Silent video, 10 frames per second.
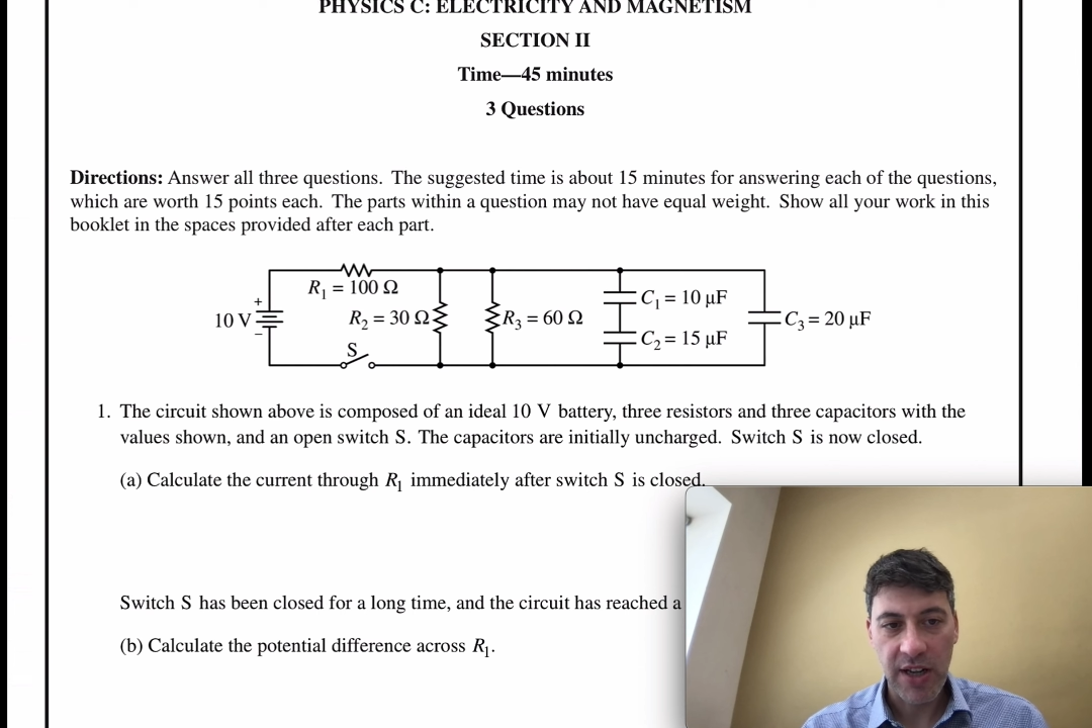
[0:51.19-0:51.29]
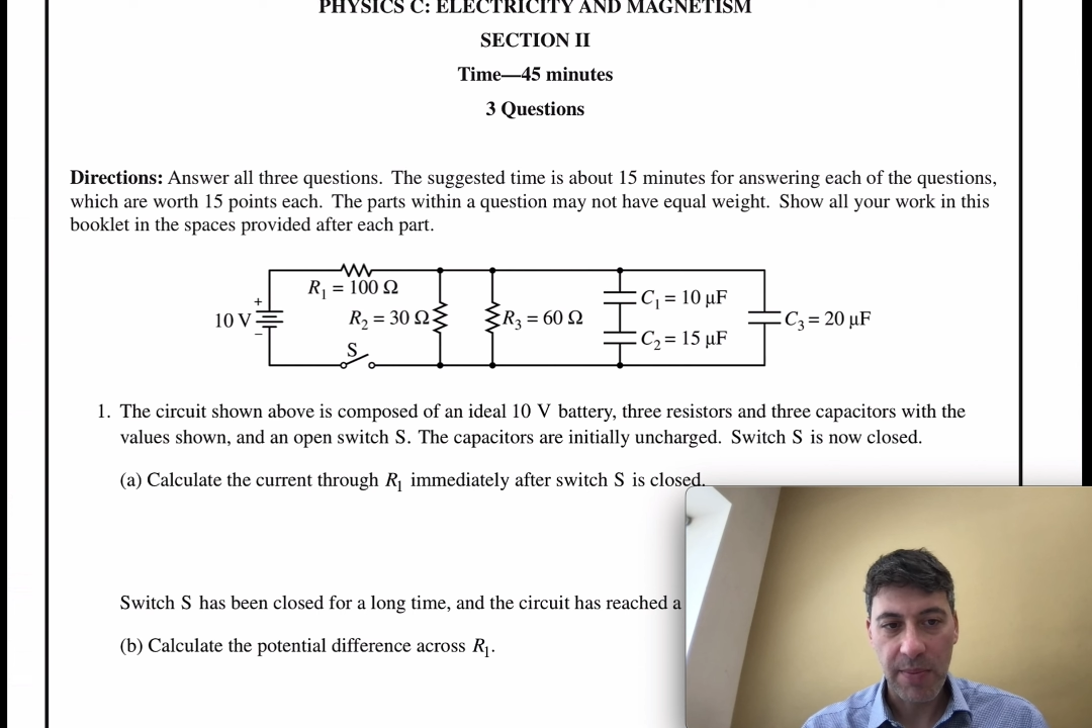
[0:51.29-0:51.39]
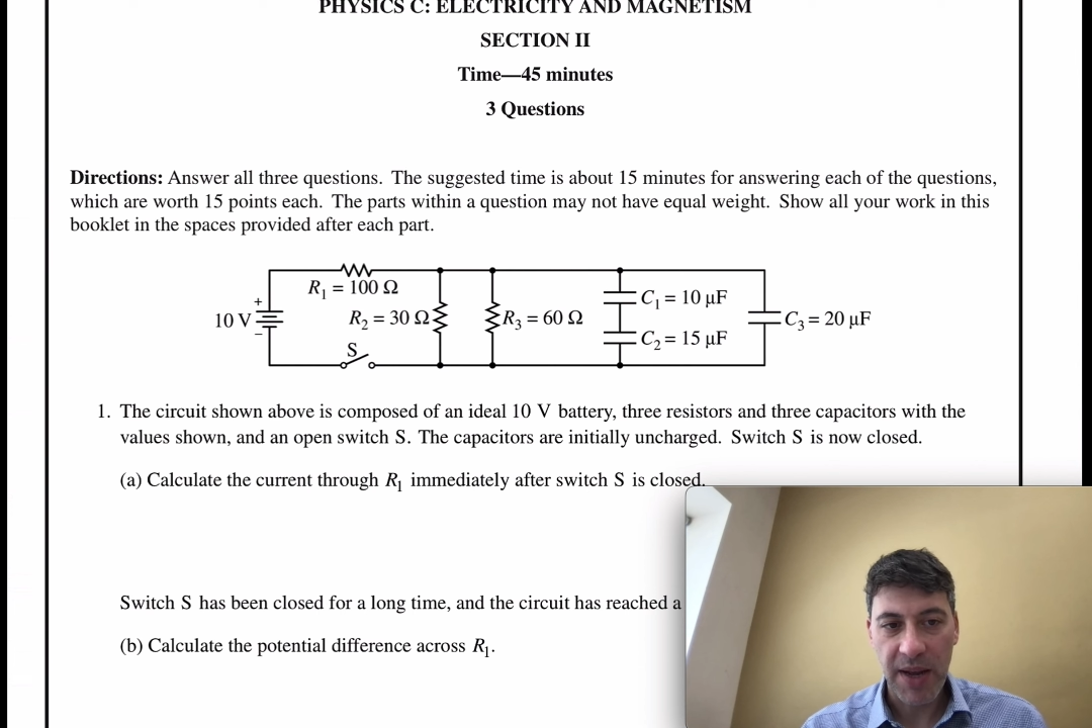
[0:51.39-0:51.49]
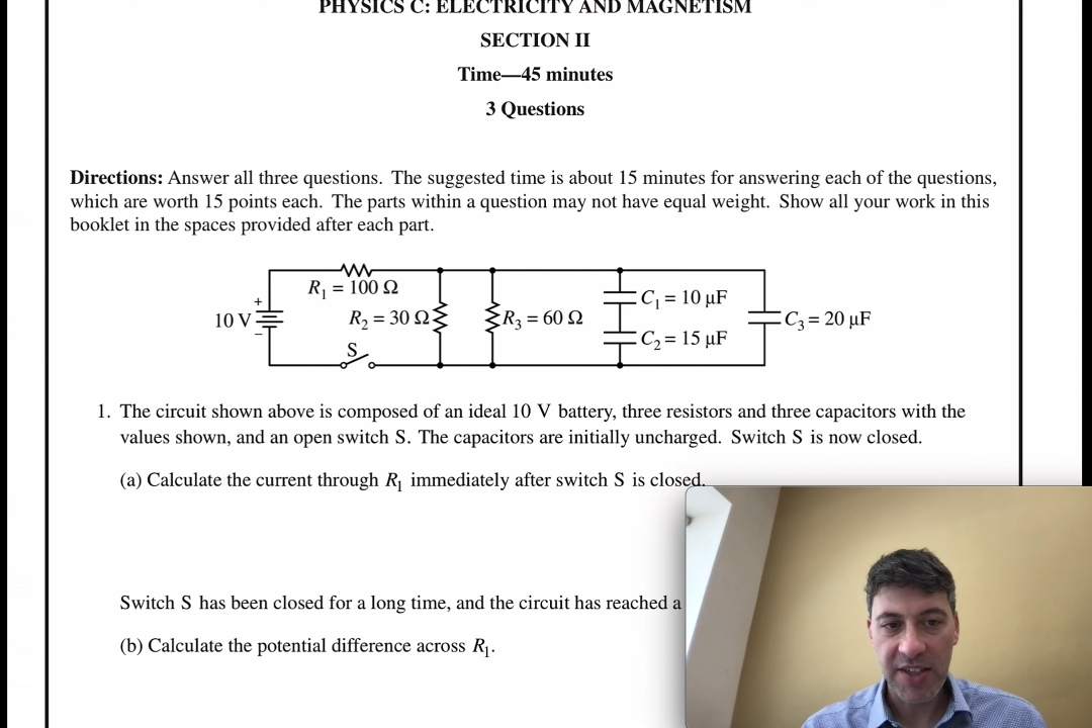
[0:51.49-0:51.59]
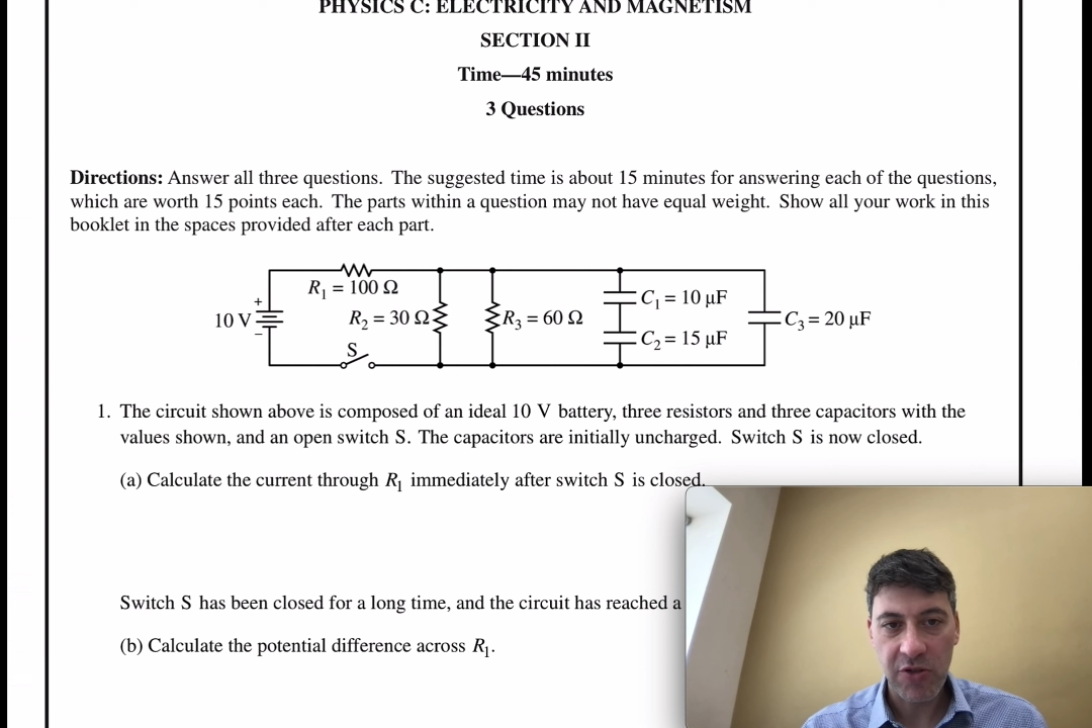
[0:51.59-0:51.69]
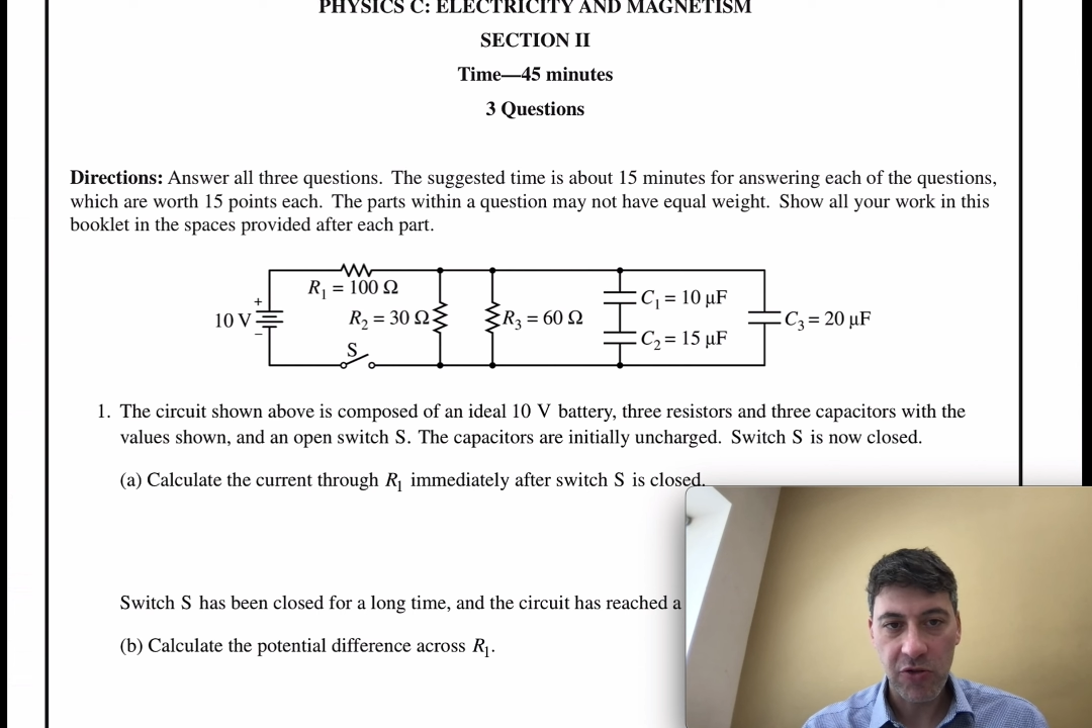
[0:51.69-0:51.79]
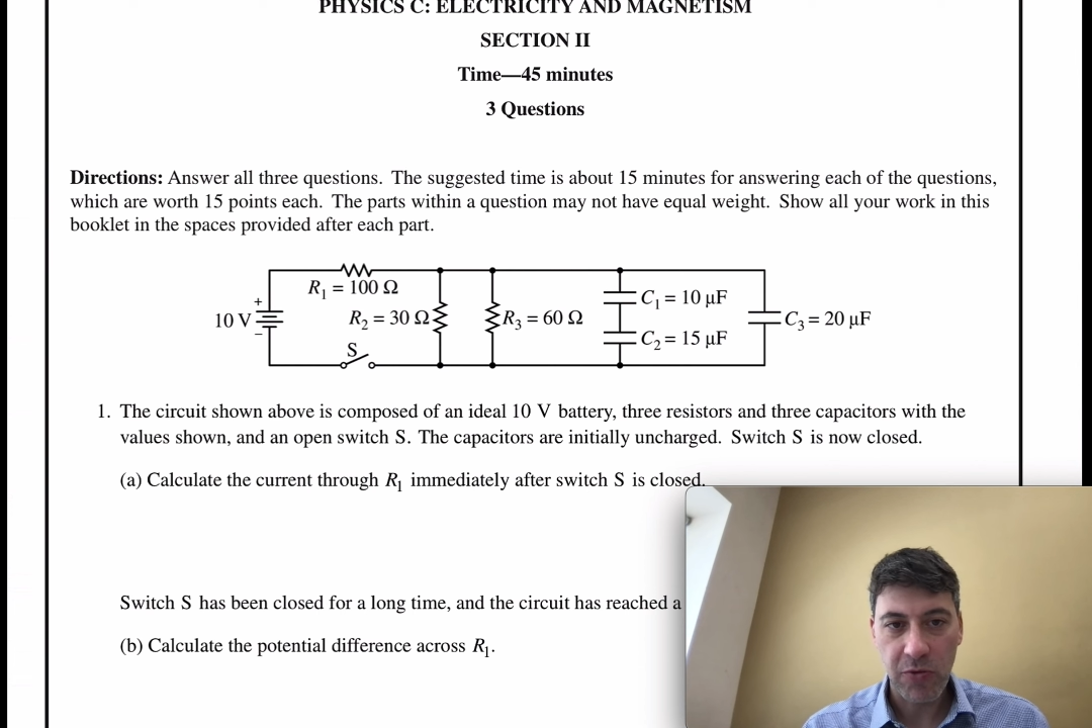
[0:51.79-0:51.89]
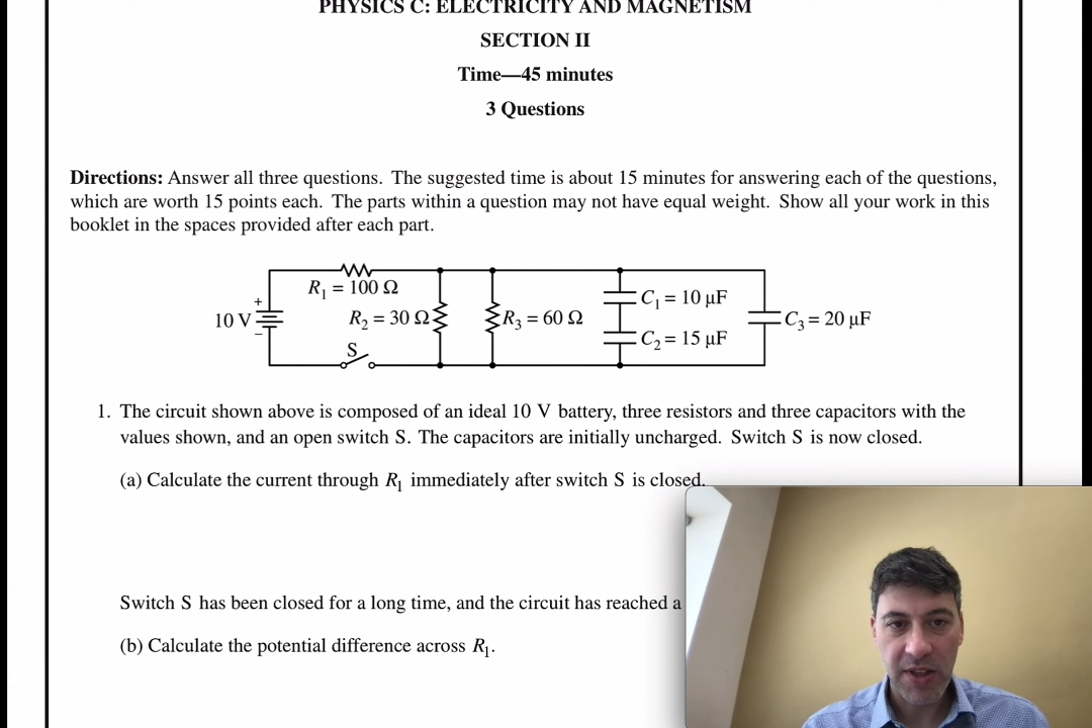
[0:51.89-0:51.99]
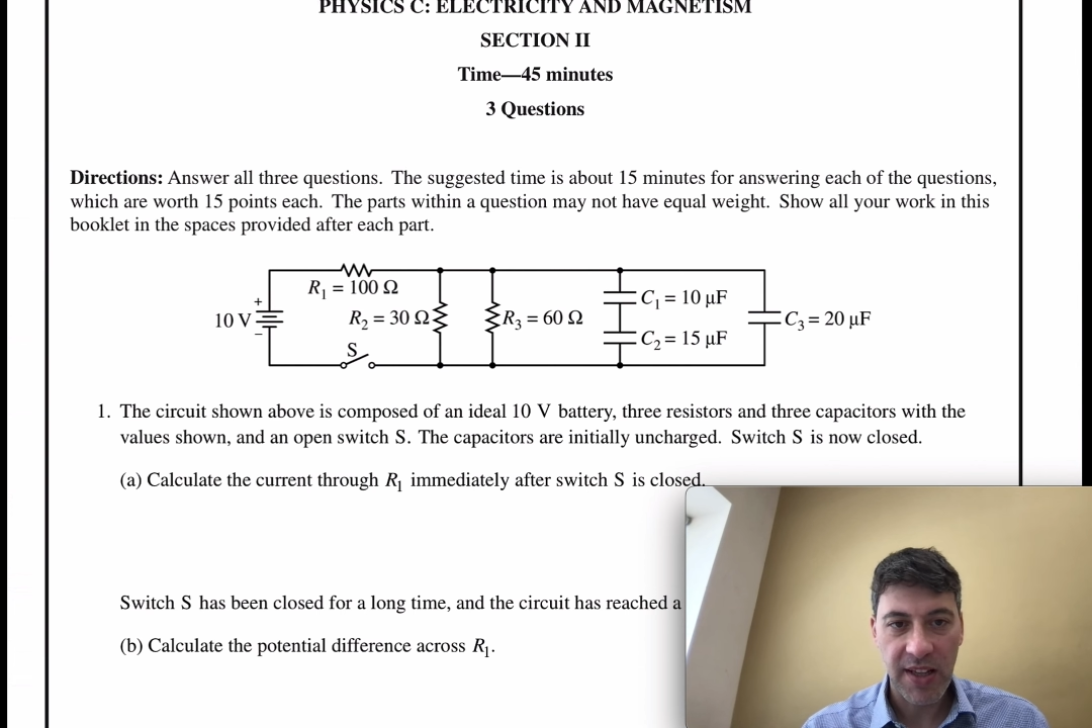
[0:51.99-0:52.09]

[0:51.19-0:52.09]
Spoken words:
capacitors with